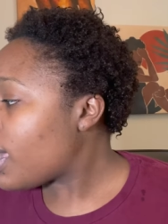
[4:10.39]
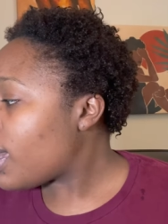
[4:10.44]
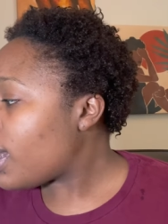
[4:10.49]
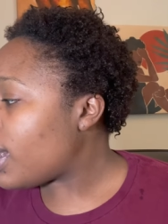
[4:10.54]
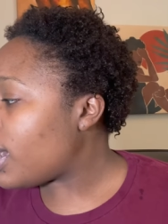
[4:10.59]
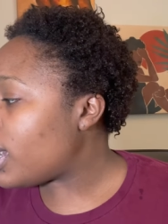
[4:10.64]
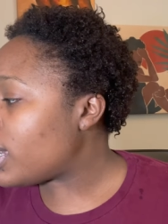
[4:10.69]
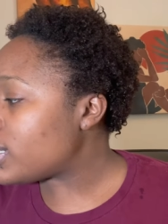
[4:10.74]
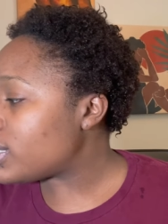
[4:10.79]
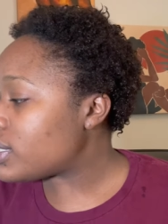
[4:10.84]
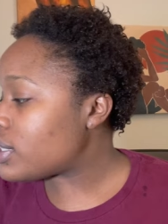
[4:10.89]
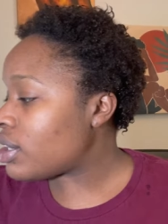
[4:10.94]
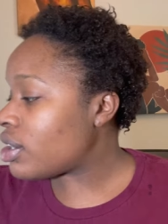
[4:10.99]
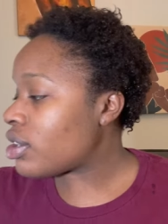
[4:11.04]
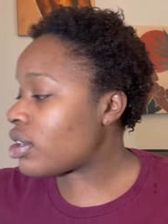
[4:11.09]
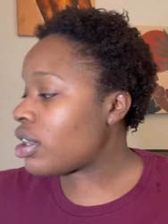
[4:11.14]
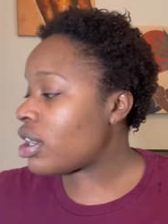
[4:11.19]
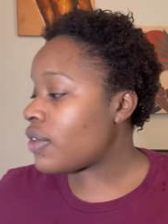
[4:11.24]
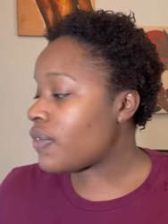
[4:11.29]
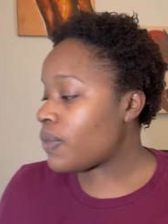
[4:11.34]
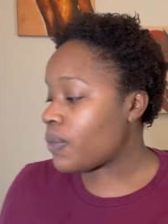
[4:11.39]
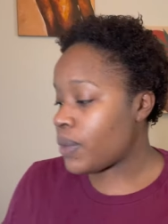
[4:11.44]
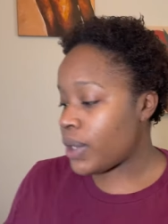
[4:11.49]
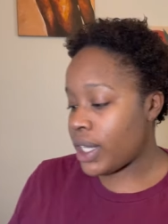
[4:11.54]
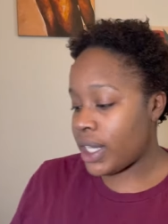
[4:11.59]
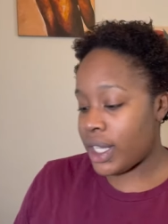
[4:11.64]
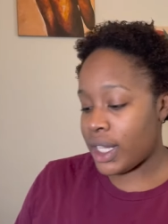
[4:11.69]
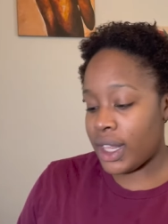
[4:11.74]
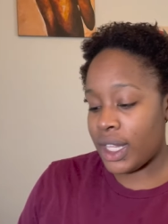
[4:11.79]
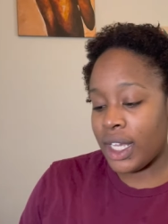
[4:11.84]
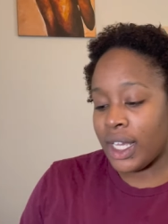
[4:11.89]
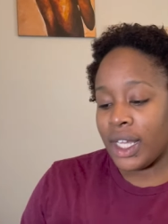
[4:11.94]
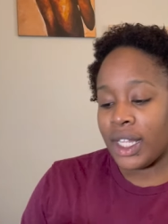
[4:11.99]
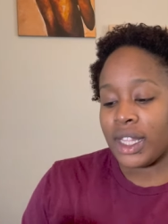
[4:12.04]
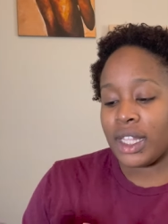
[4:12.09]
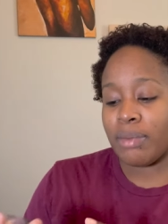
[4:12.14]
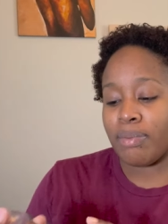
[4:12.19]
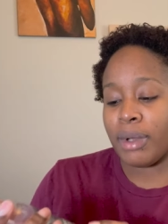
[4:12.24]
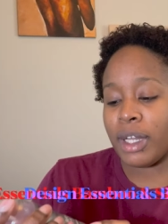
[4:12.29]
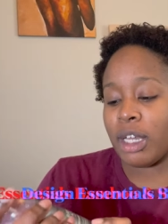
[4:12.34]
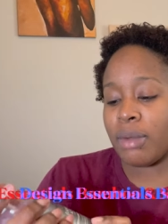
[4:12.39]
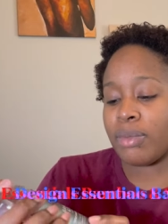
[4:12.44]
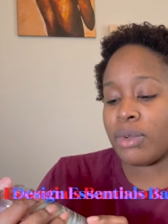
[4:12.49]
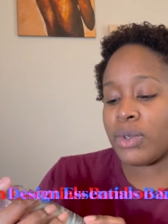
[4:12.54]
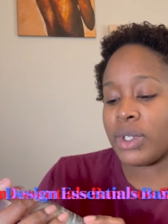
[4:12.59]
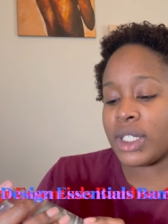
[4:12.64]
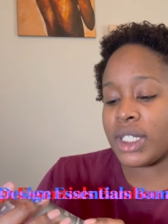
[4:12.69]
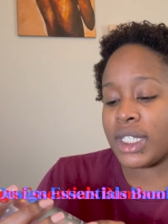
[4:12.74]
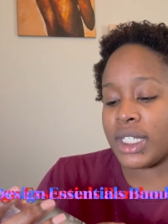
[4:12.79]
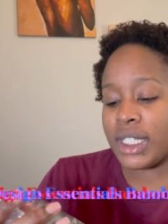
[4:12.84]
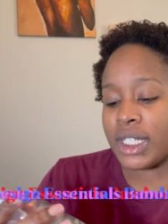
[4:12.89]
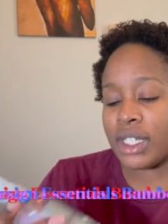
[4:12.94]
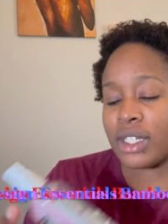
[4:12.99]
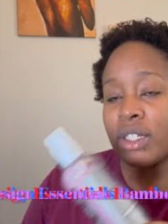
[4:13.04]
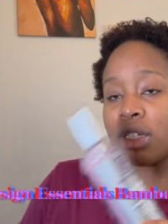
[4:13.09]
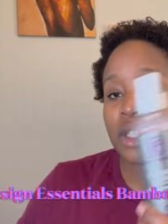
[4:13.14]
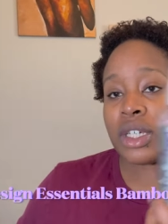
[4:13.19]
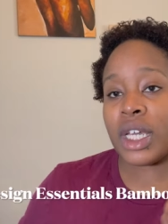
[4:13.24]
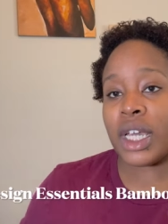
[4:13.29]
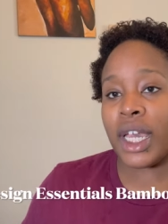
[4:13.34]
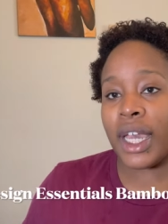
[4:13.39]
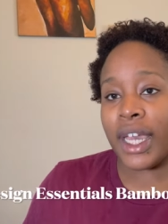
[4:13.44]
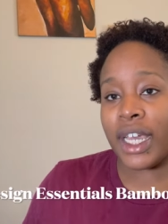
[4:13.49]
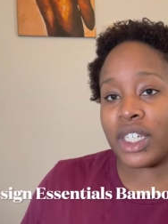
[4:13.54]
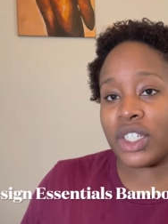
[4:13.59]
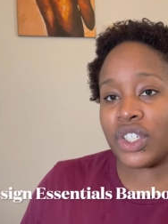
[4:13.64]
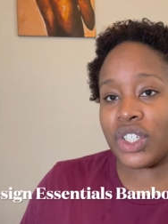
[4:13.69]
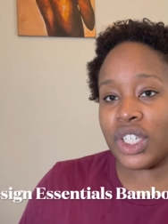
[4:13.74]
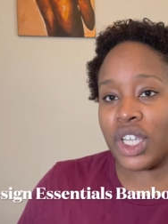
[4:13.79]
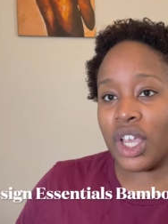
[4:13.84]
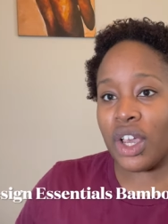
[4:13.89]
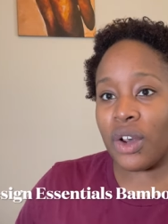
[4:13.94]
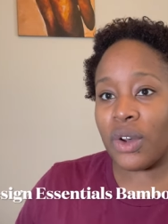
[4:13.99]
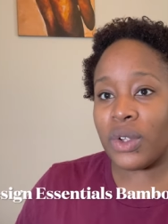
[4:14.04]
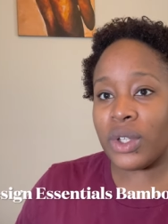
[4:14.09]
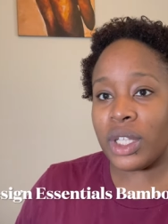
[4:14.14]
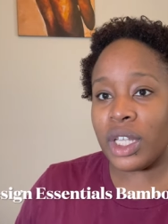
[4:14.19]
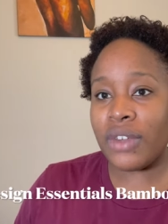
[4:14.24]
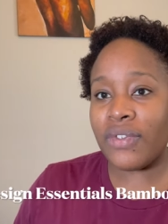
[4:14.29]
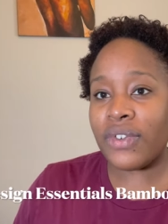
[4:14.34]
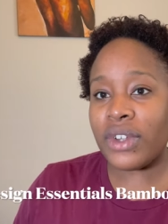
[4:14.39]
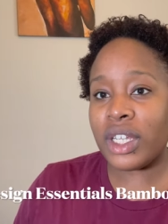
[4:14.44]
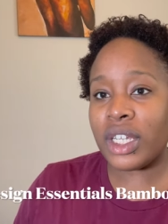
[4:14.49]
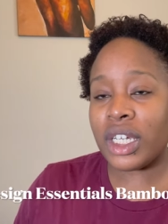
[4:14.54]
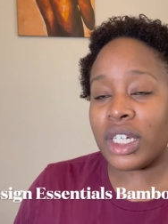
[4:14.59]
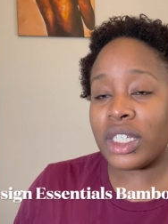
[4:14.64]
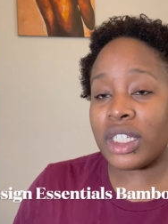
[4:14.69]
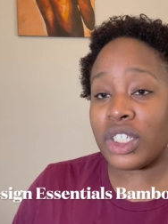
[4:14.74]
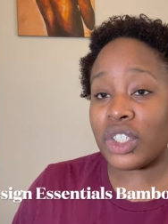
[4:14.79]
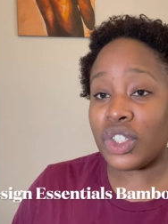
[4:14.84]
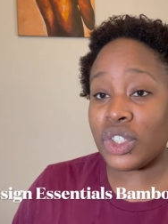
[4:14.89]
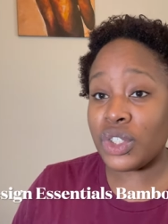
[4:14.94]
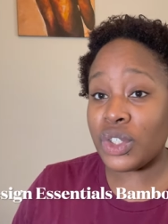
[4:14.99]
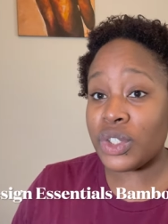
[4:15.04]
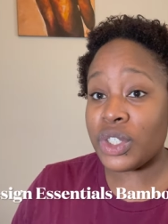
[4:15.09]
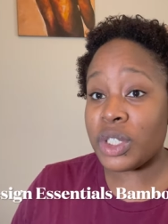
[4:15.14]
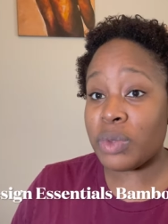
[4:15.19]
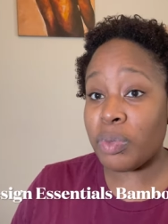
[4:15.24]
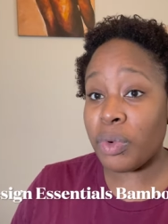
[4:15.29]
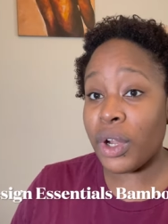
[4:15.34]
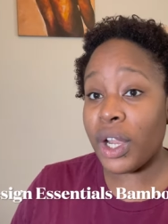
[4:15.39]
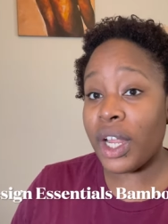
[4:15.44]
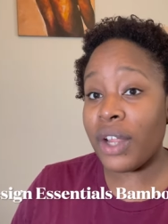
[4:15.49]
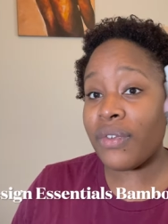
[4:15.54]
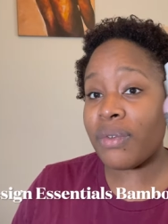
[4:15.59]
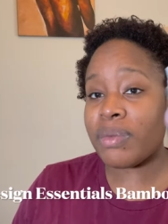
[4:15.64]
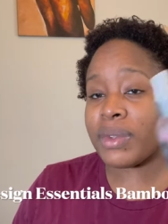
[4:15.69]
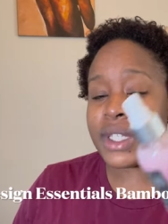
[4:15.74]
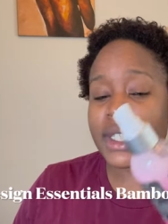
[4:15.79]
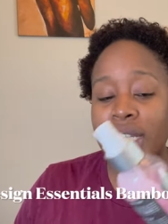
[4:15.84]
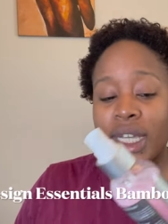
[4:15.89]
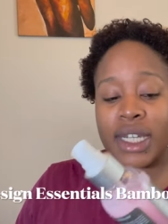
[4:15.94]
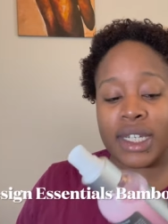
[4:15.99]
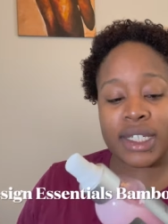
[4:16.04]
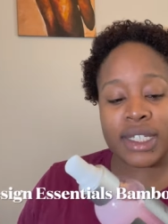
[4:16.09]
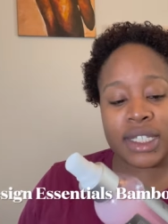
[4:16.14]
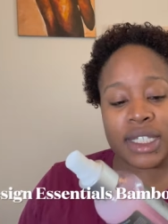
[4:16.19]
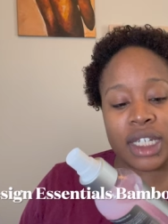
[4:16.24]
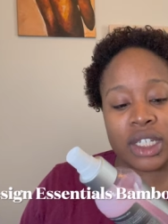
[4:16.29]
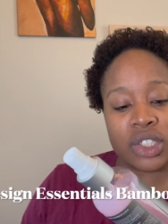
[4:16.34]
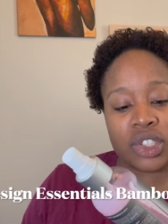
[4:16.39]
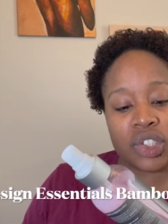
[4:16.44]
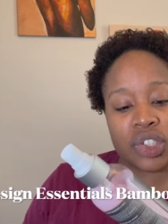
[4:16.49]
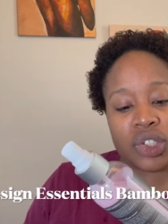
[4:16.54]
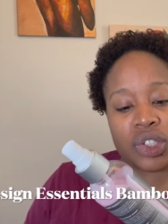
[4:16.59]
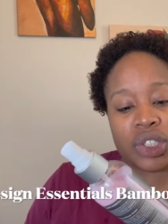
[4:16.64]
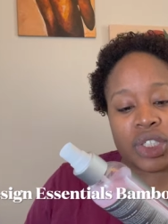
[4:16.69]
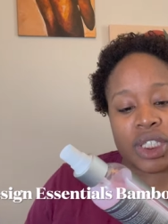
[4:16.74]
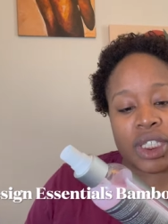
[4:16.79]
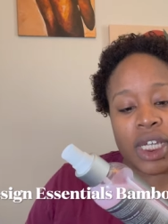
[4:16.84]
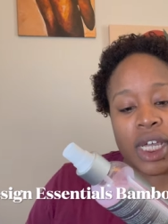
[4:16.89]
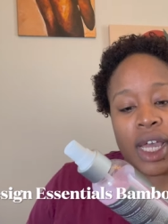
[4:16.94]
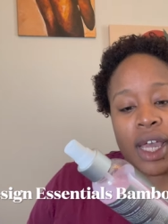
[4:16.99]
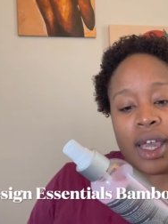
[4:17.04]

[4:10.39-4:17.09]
I start off with the Bamboo and Silk HCO Leave-In Conditioner Spray from Design Essentials.